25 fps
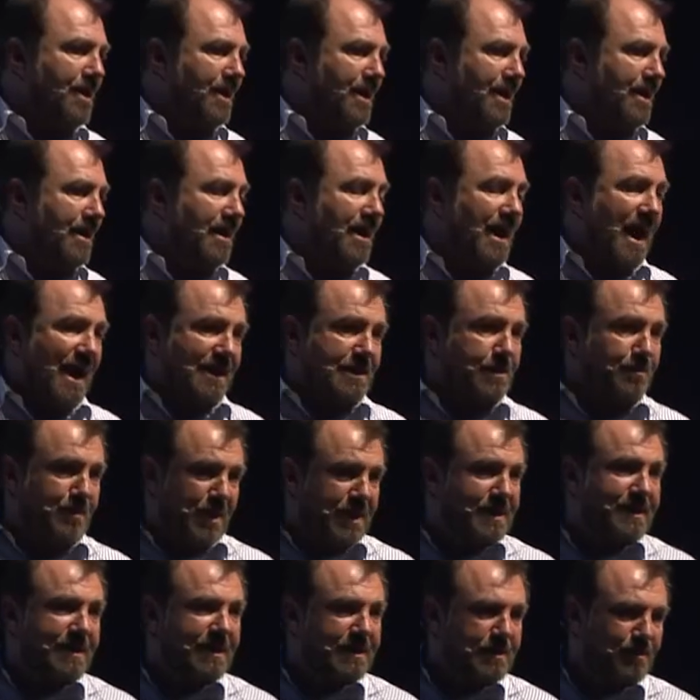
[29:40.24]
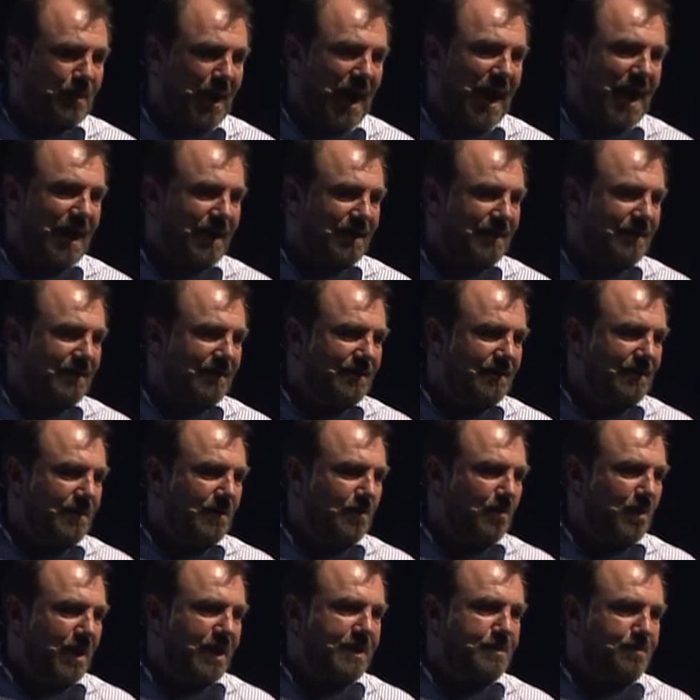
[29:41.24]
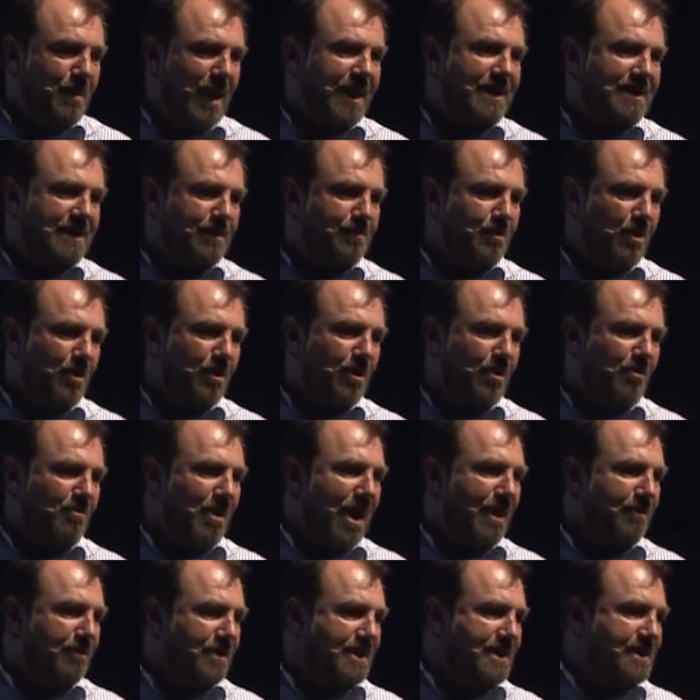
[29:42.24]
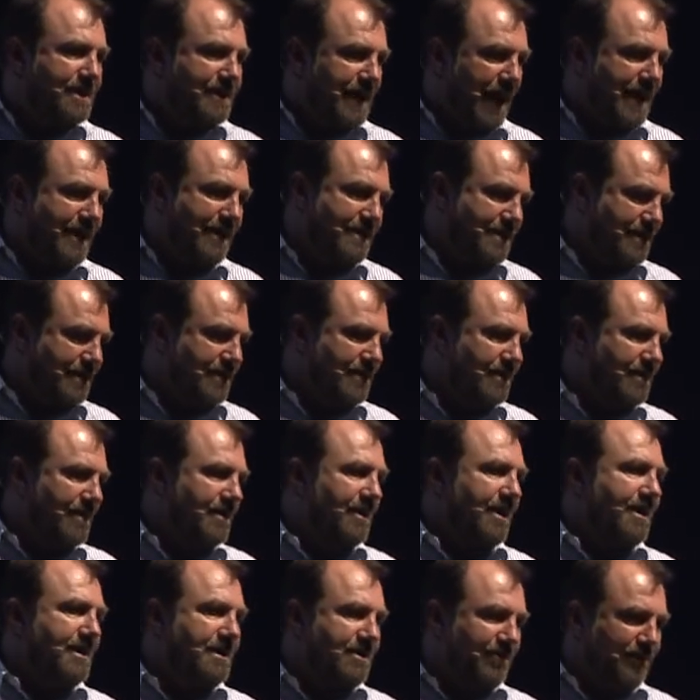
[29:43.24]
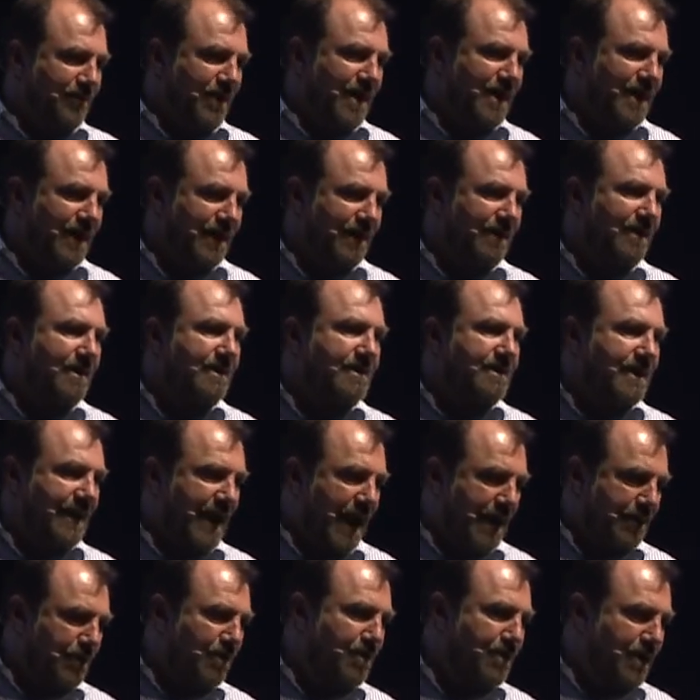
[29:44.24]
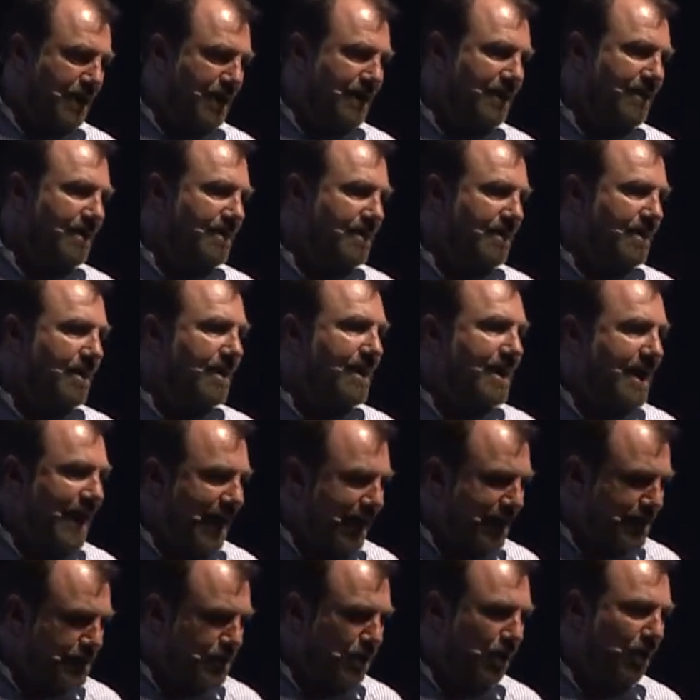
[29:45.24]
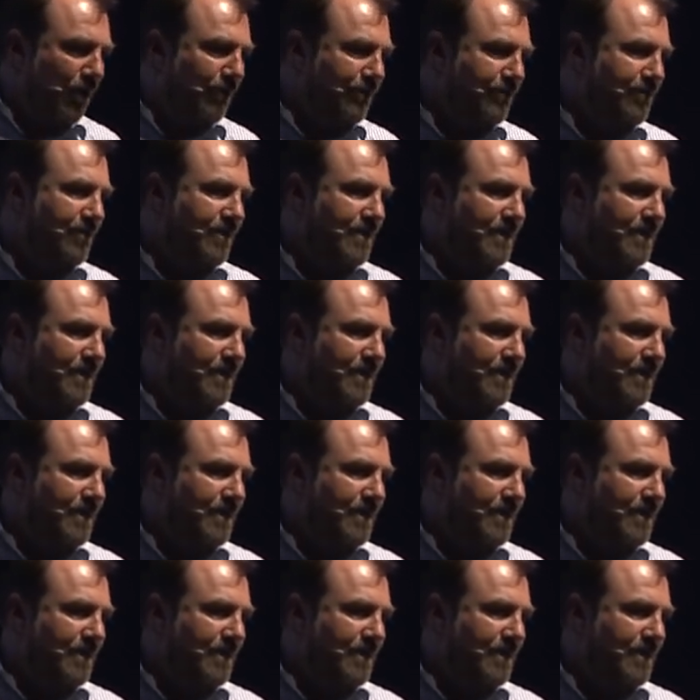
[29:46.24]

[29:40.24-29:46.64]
that has a business plan but it's based upon around the state intervening to get the thing kicked off.